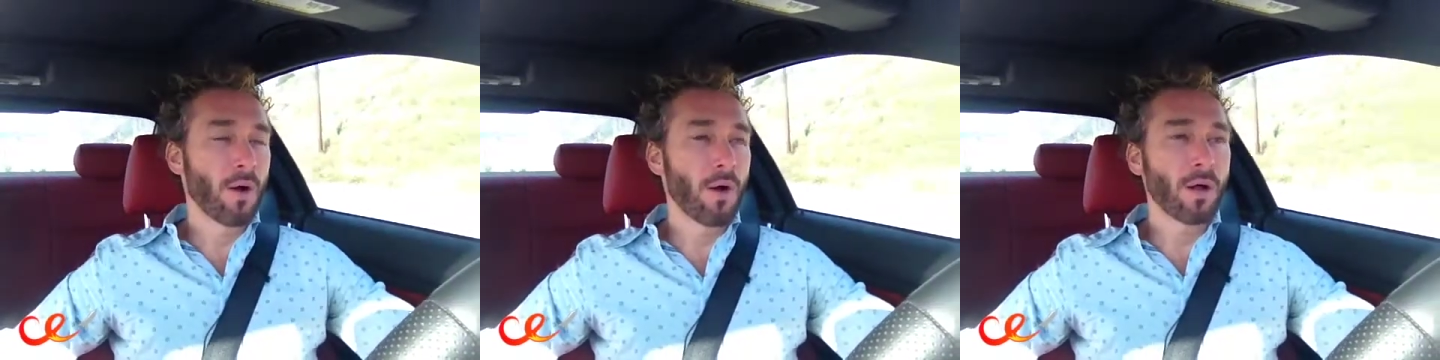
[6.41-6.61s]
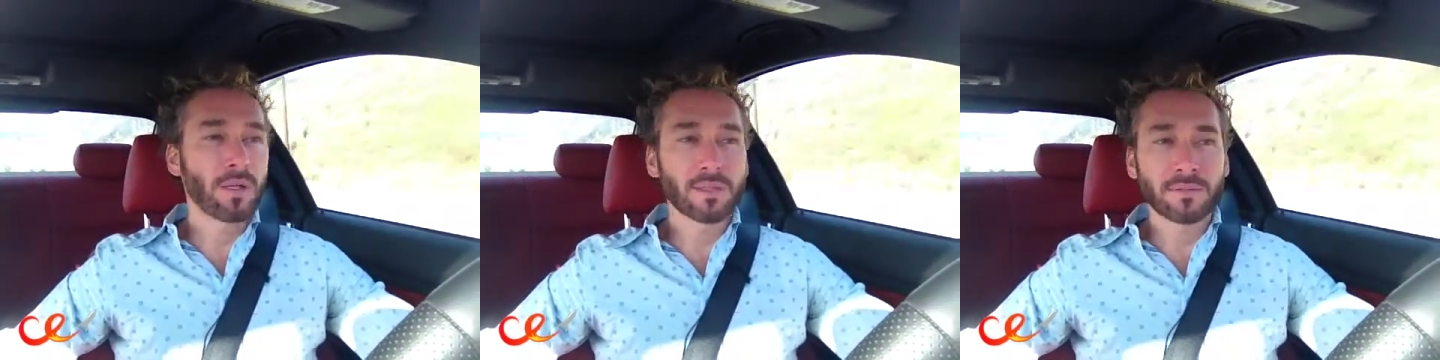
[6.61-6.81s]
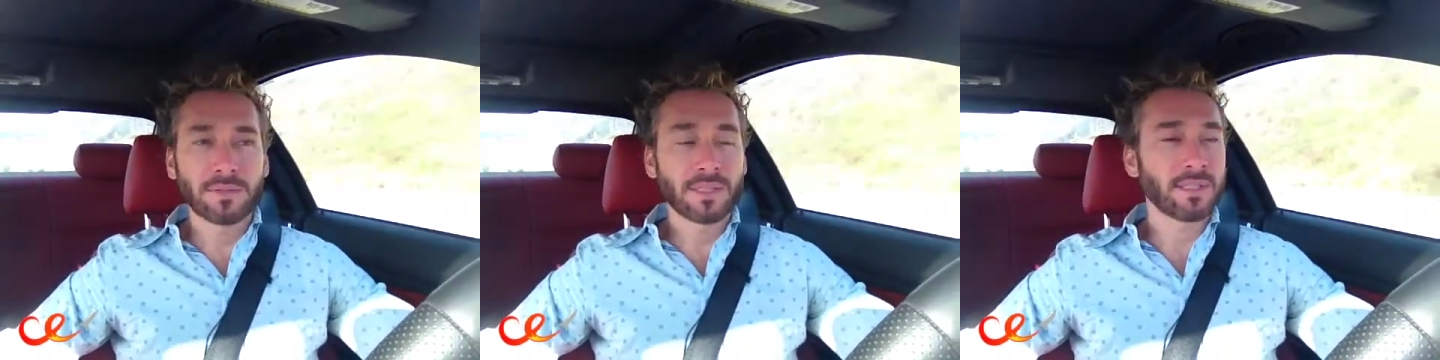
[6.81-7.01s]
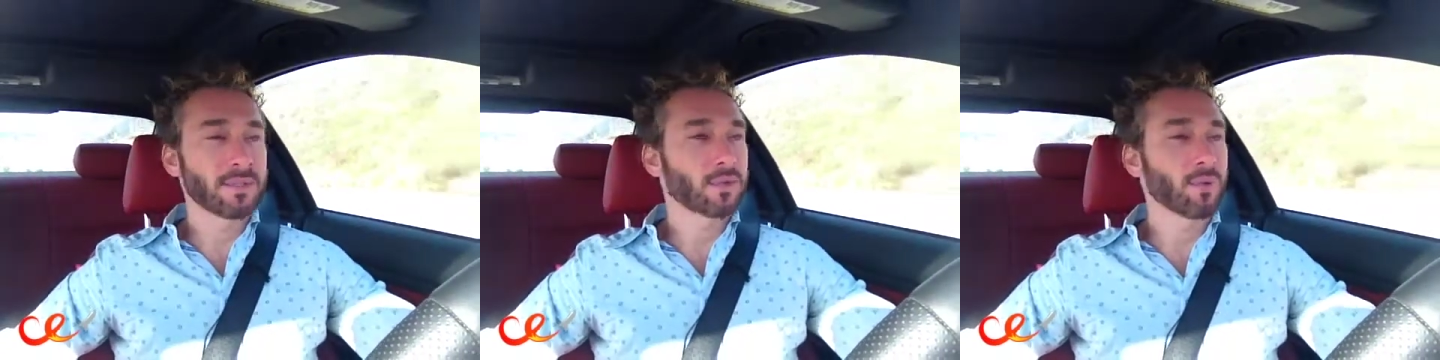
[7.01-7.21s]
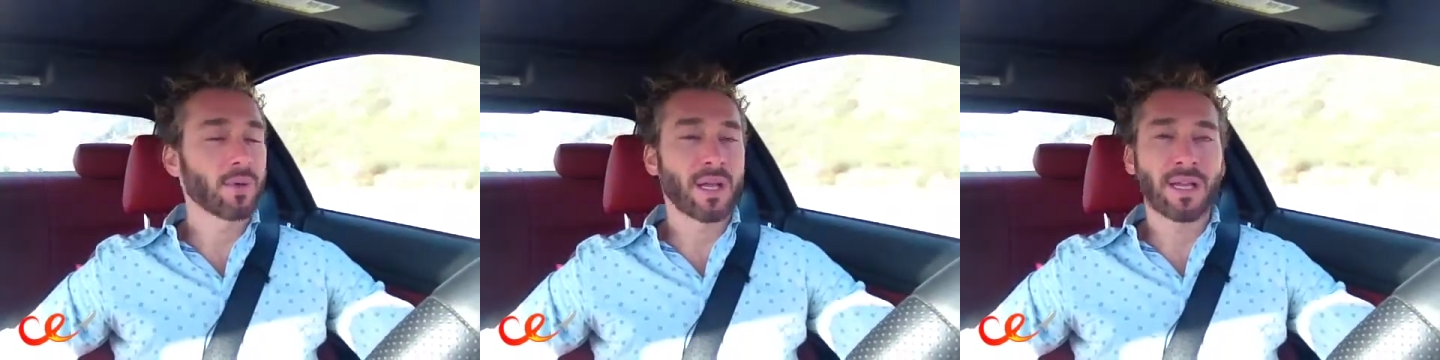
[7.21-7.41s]
all of these
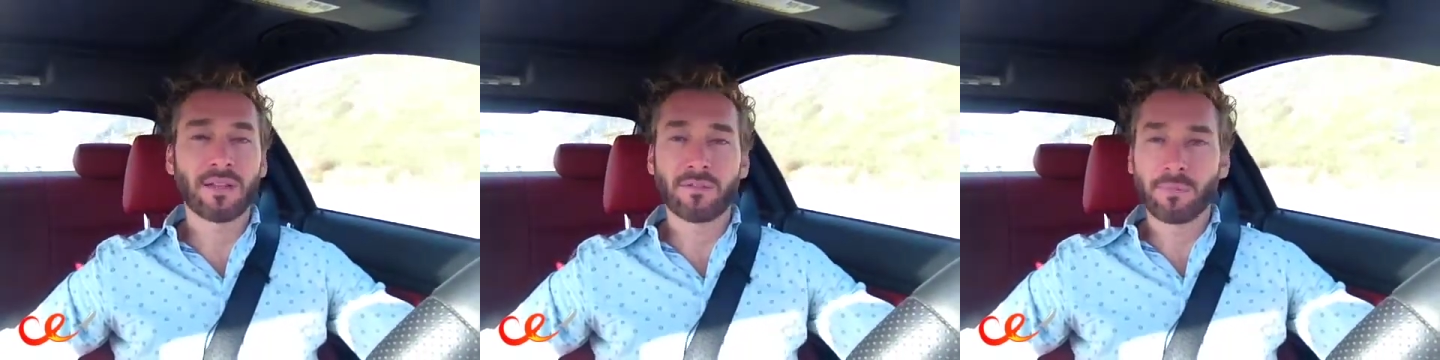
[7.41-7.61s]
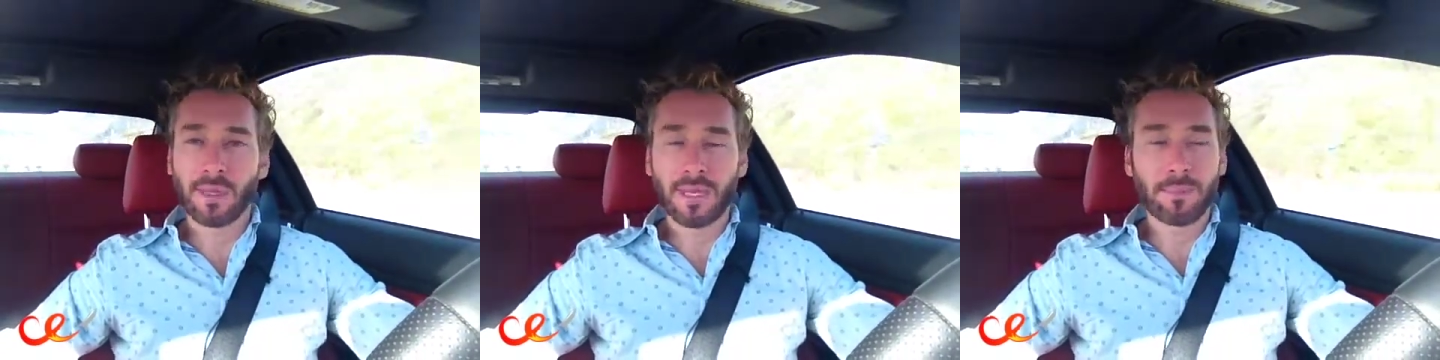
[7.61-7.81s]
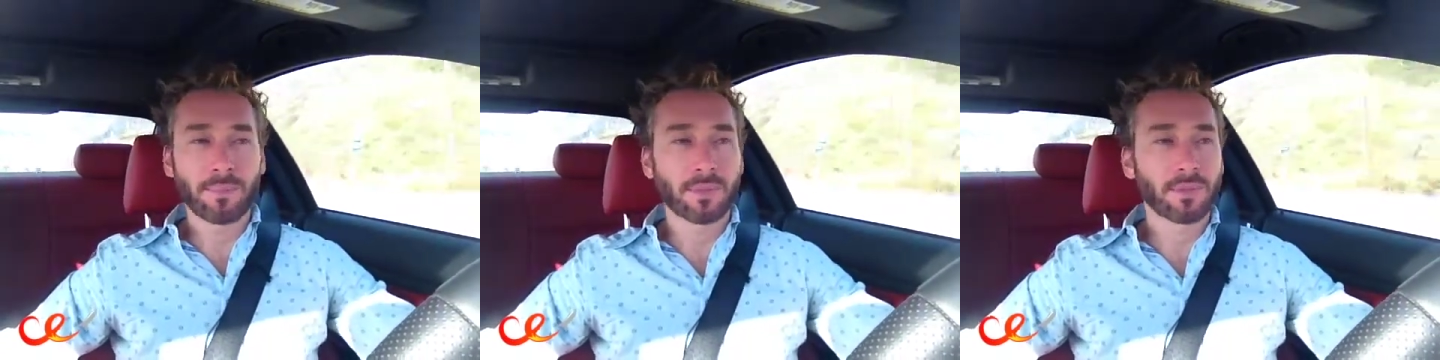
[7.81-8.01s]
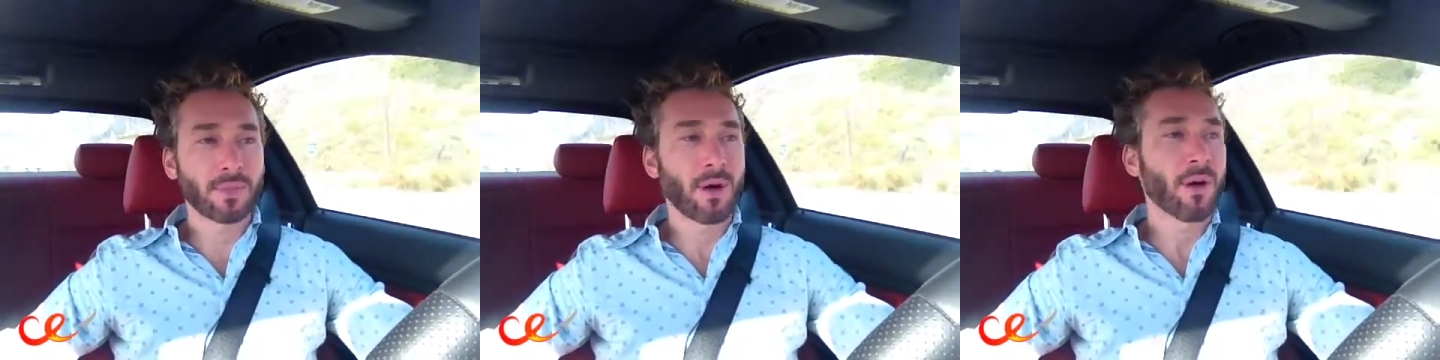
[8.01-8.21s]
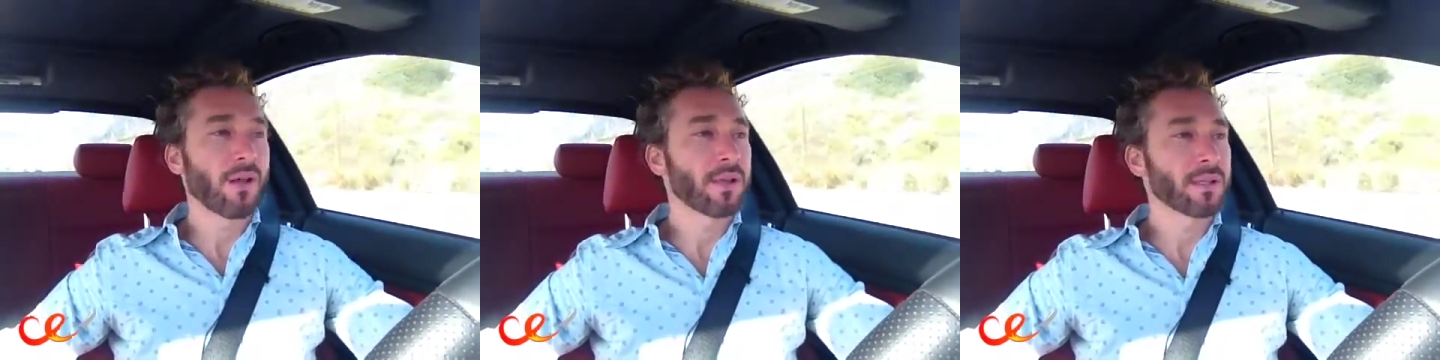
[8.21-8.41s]
creative people,
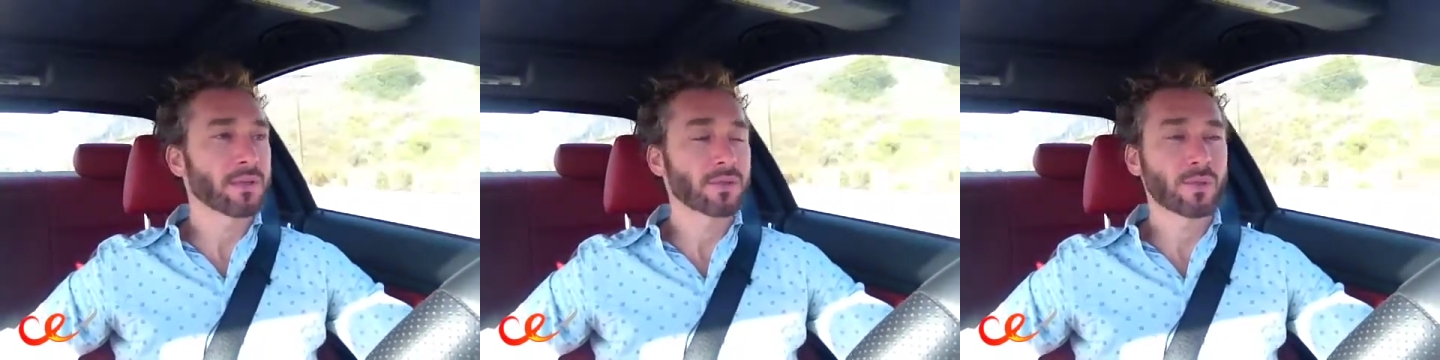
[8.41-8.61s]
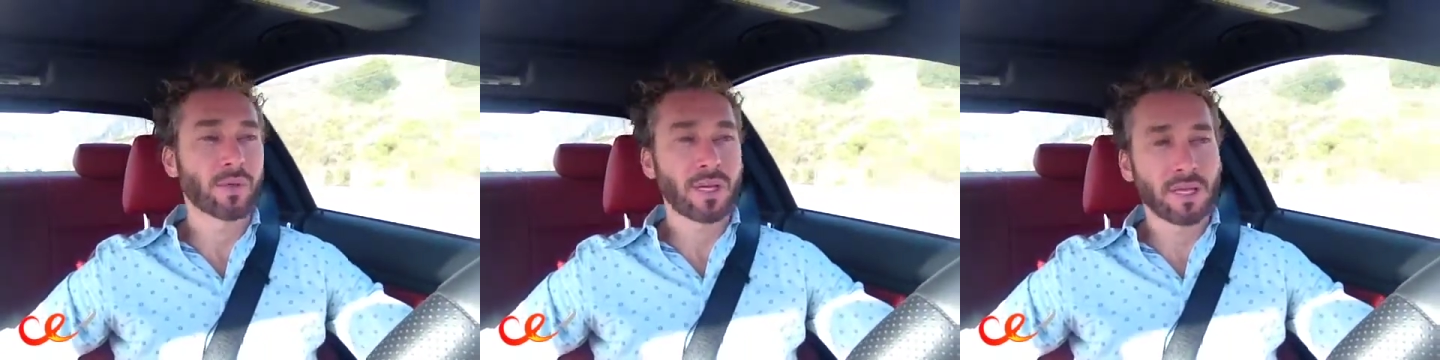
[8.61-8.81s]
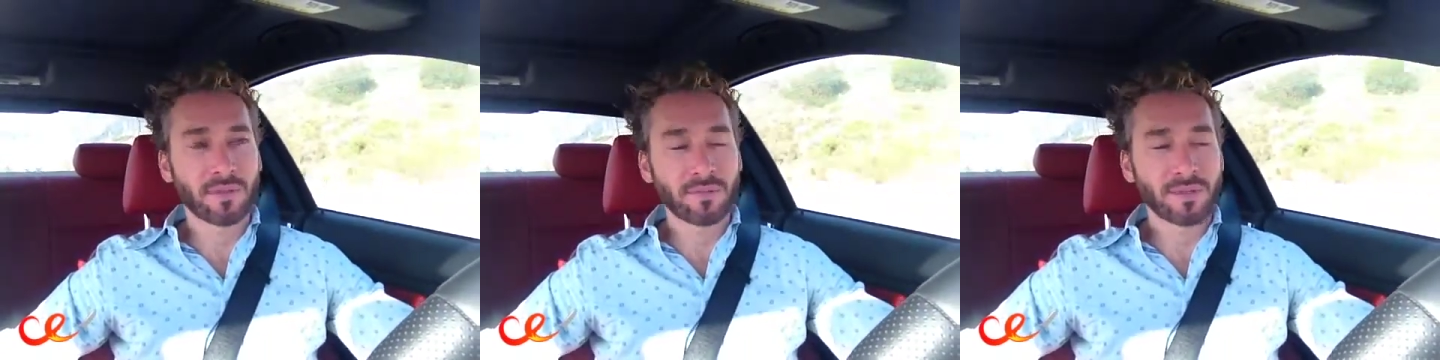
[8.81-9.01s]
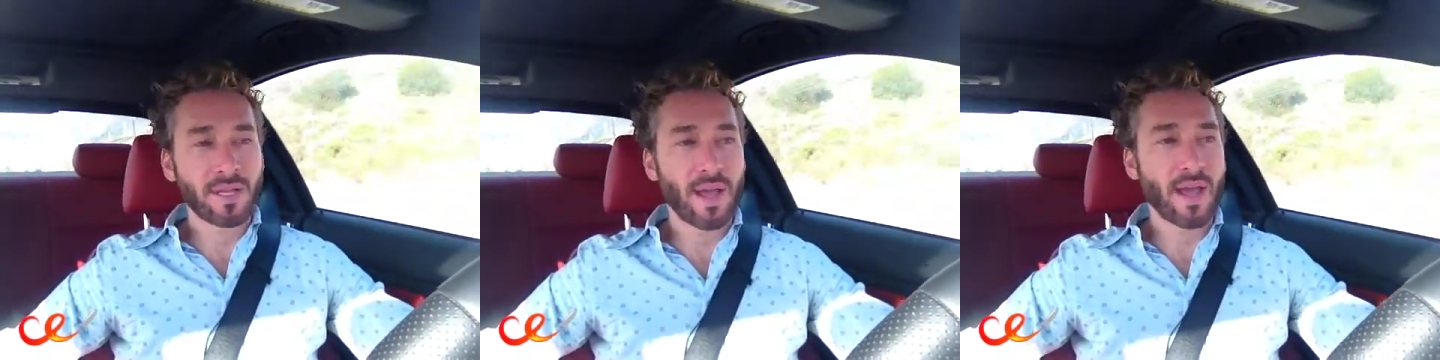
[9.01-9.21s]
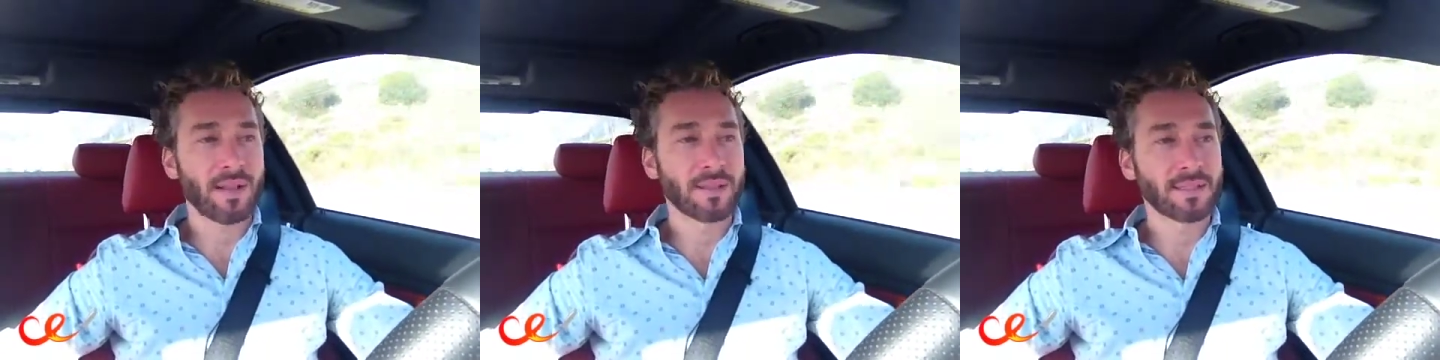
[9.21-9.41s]
all this creative
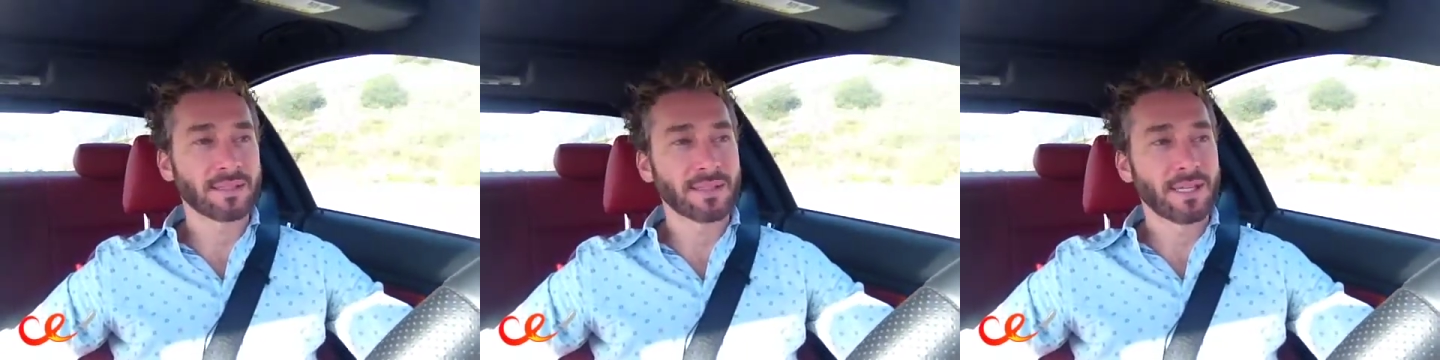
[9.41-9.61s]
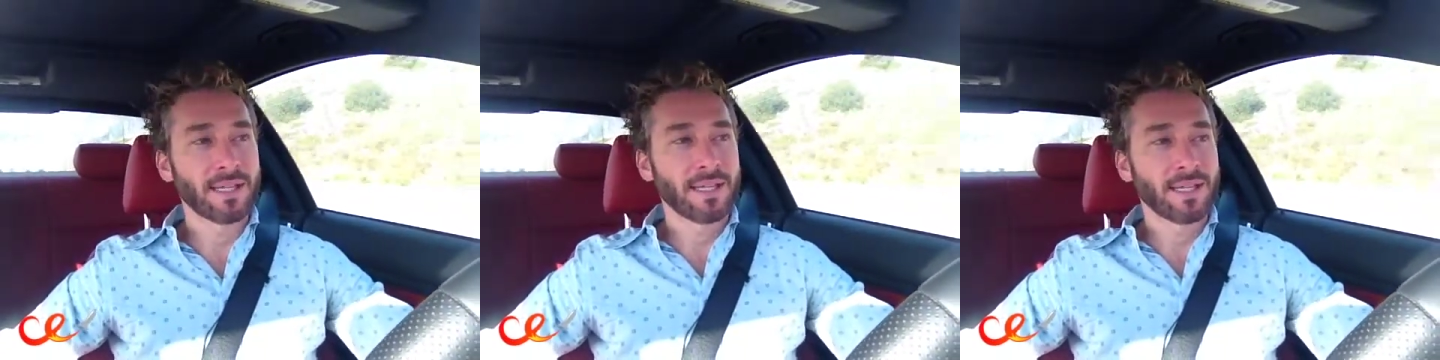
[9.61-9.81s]
talent